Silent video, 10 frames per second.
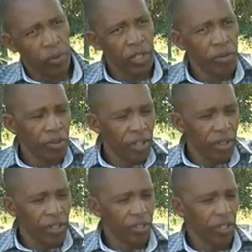do you think
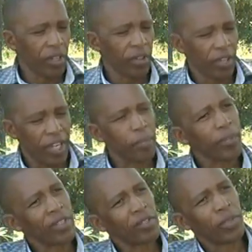then sir, the
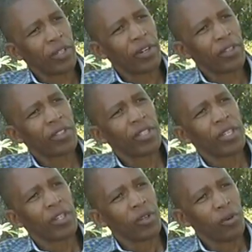gap is? Because
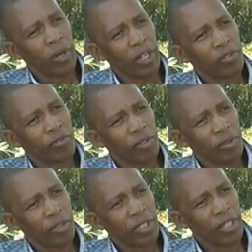quite often
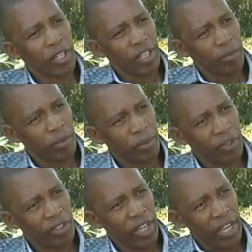you still hear
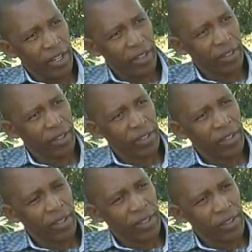people saying
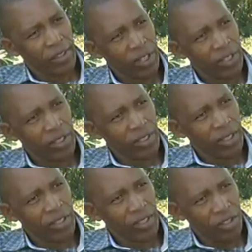such and
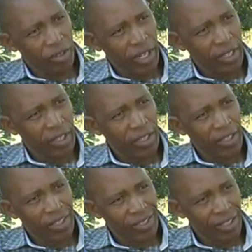such a drug
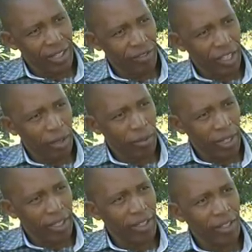isn't
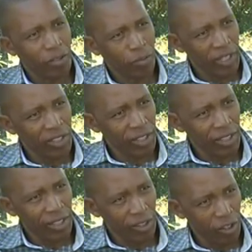available at the
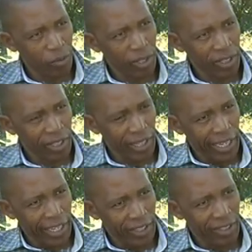dispensaries and hospitals and
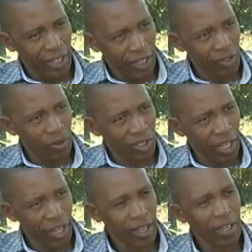clinics. And as you
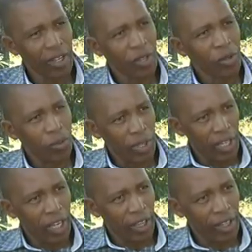say, we
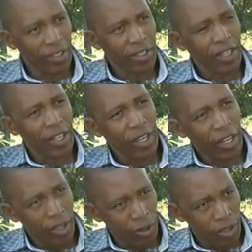hear that
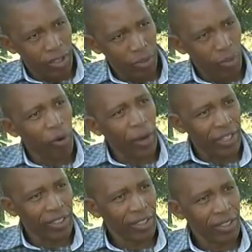at the ordering
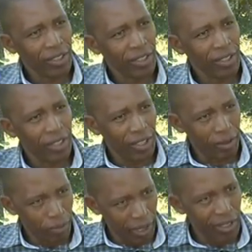point,
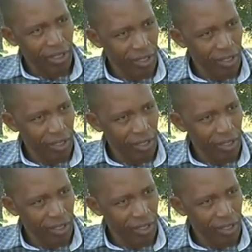exactly. the medicines